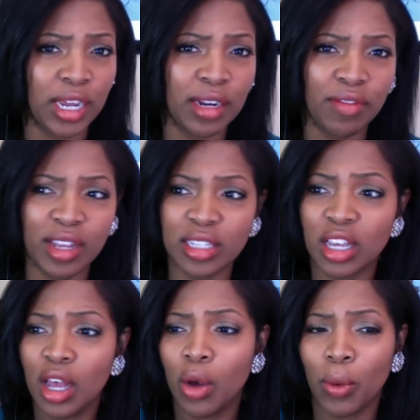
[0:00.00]
None of this,
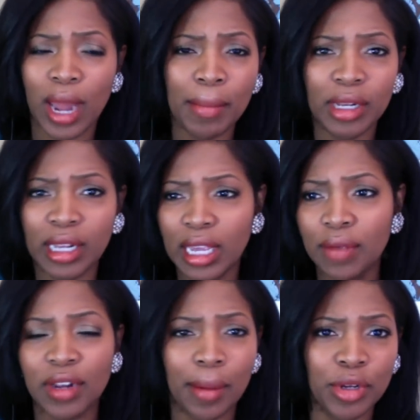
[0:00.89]
well, I'm going to
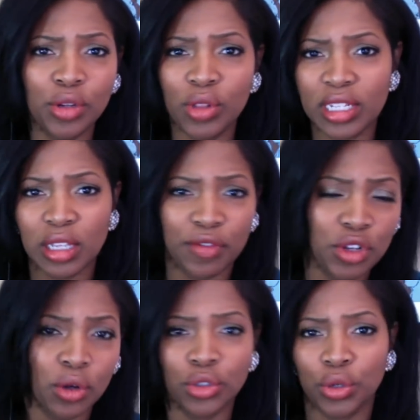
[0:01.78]
leave and I'm going to do this if you
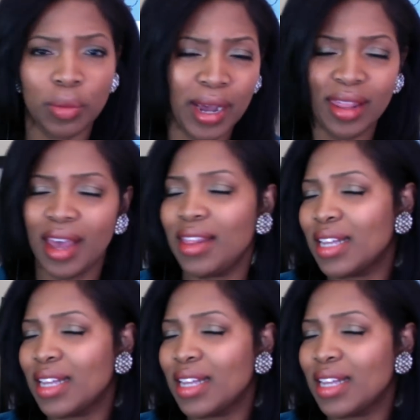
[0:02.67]
don't do it by that.